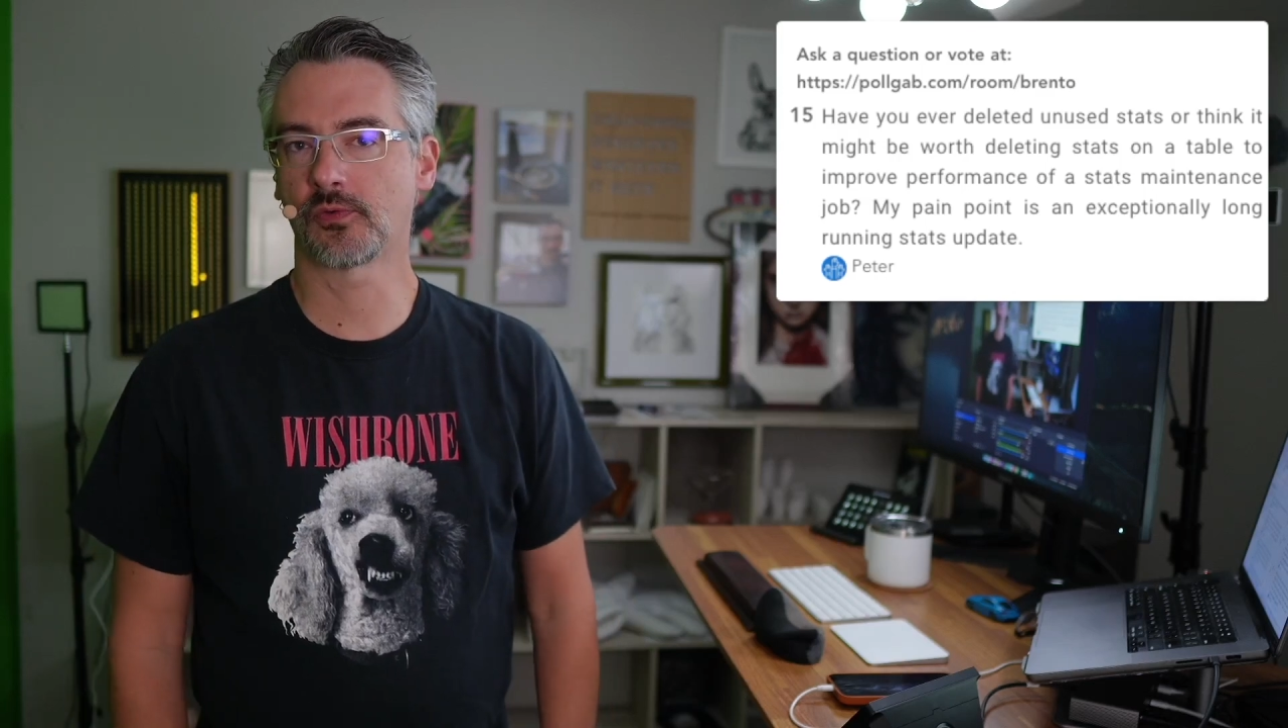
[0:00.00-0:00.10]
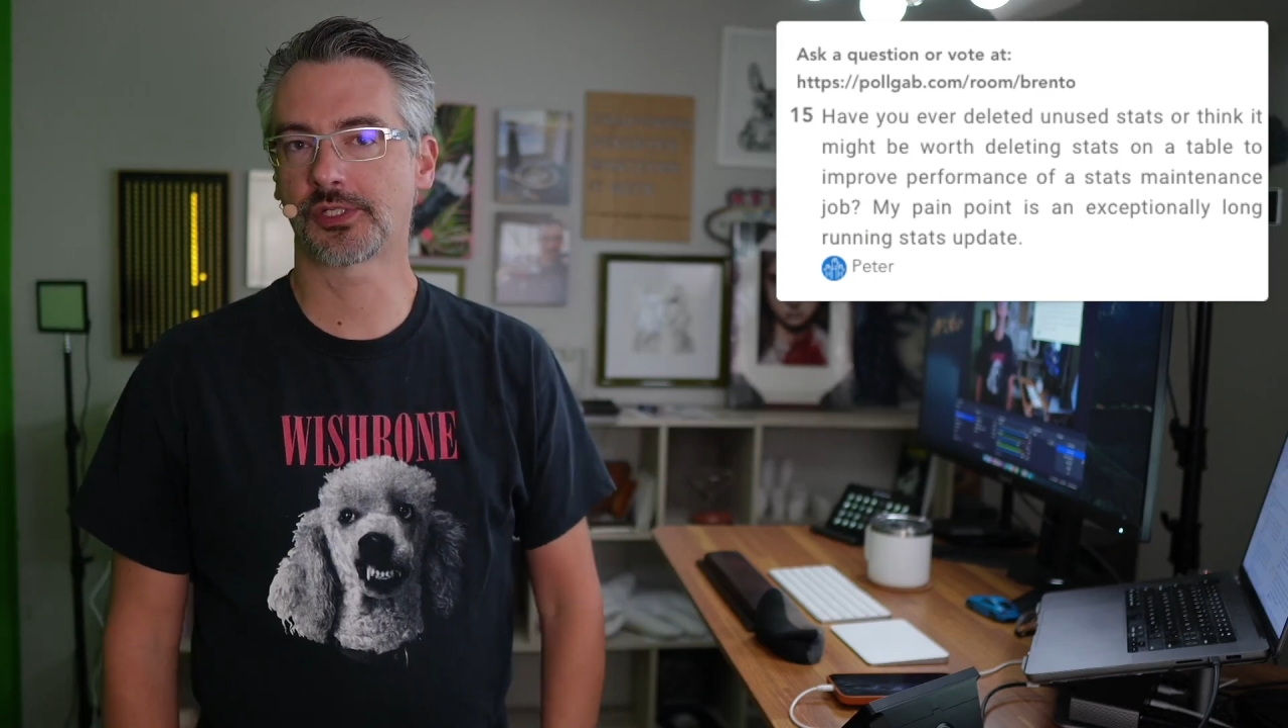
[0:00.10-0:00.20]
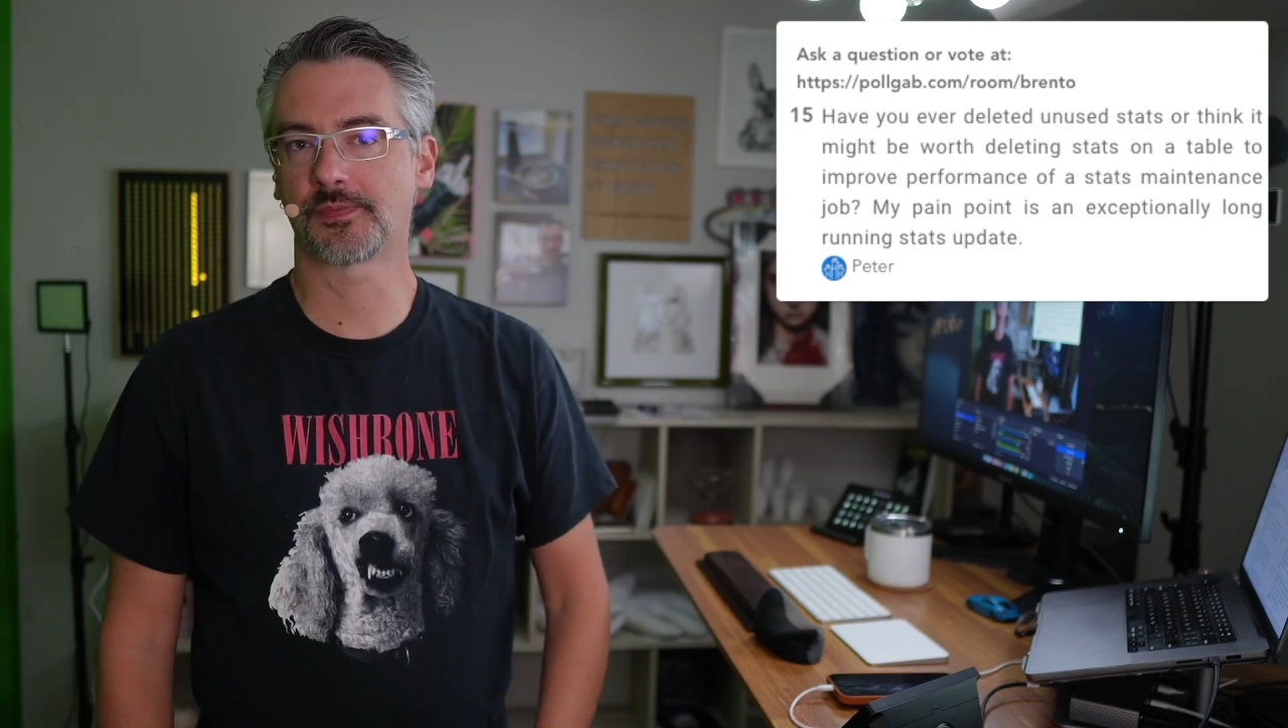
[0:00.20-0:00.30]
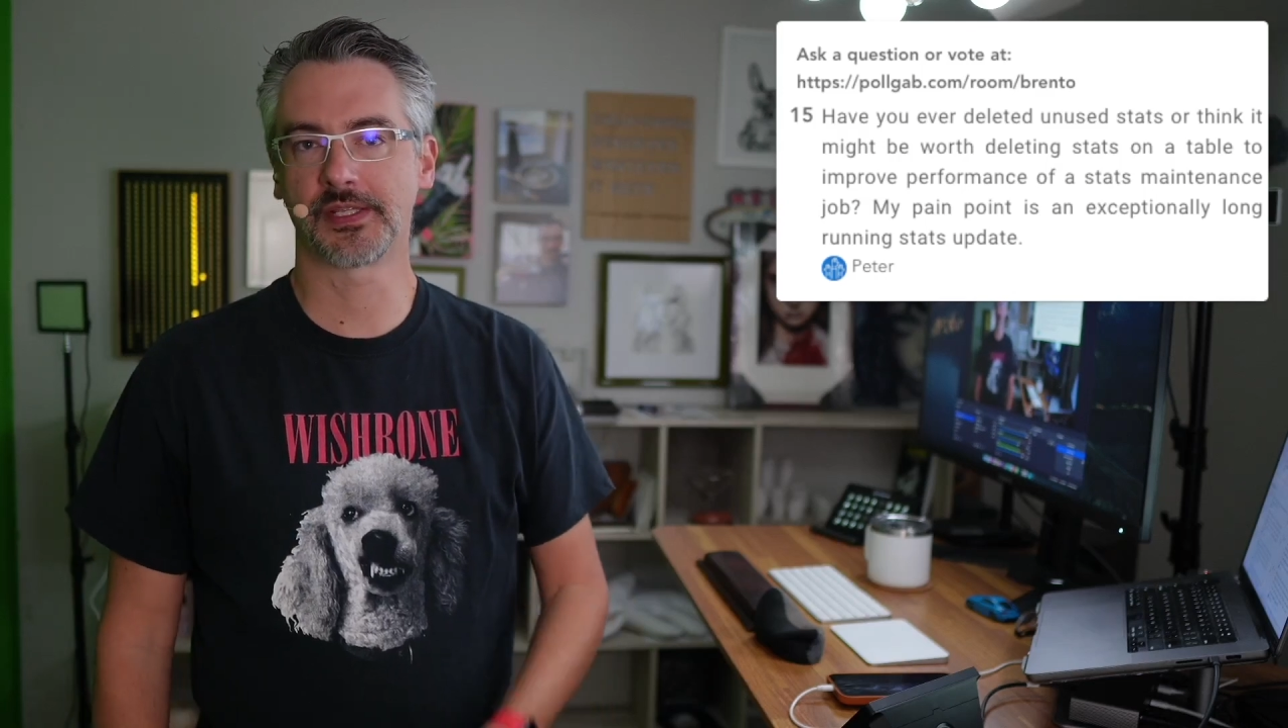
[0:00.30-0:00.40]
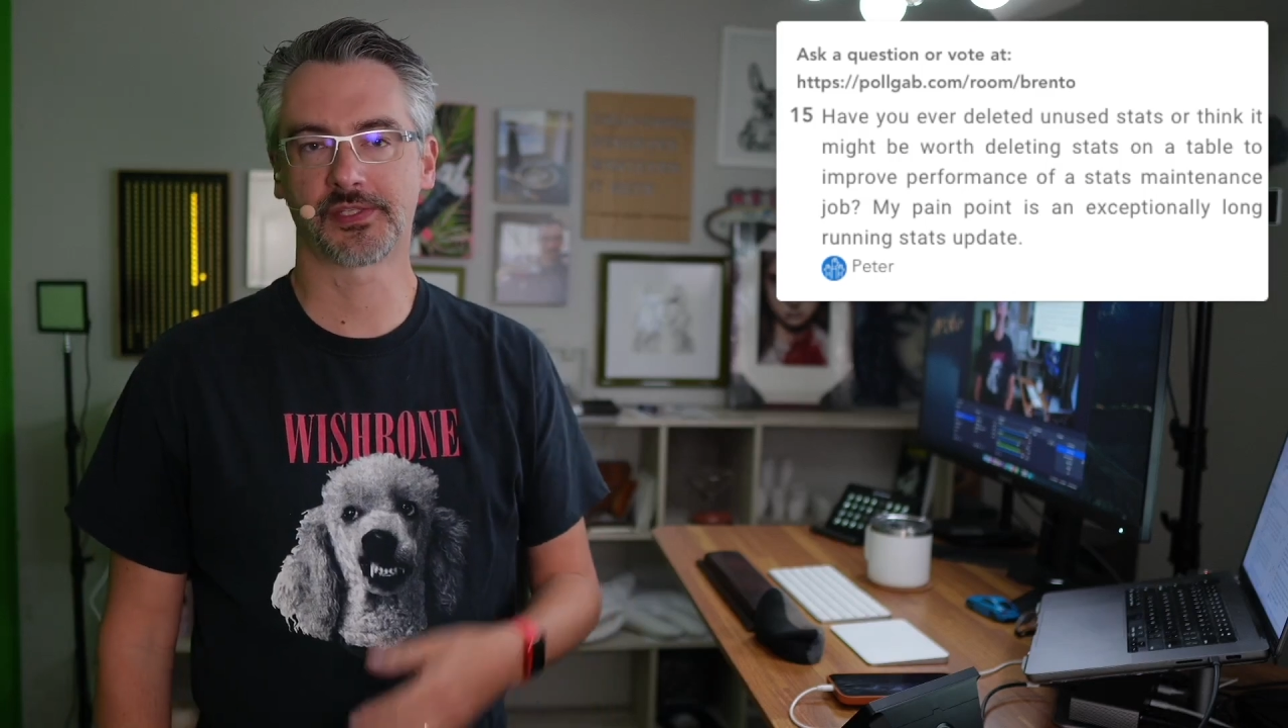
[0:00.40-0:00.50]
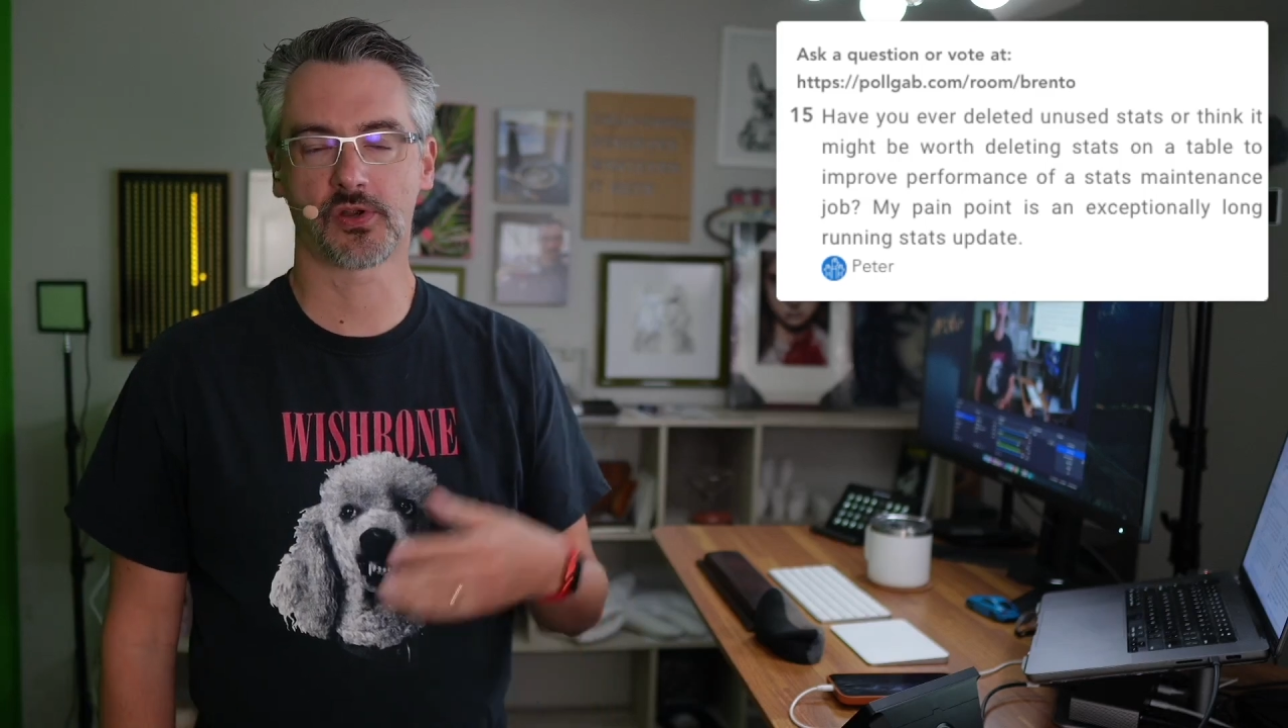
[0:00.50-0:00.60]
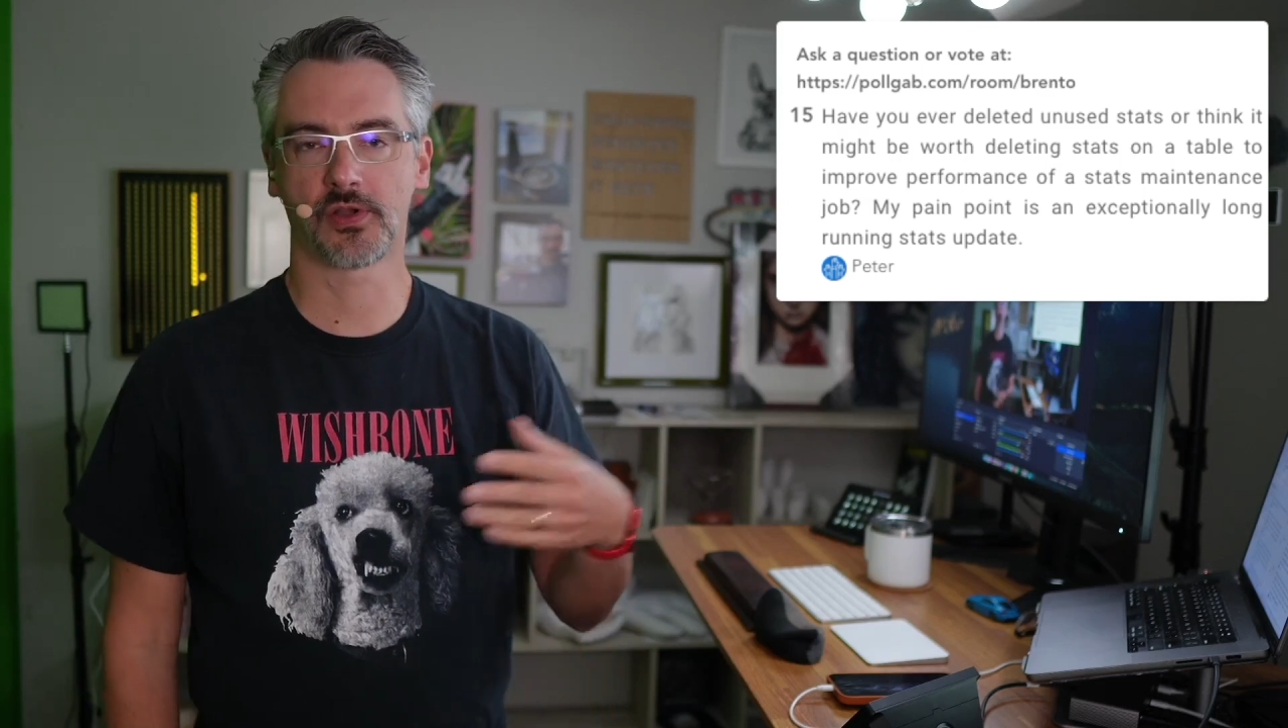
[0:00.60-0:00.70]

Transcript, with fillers: which means they're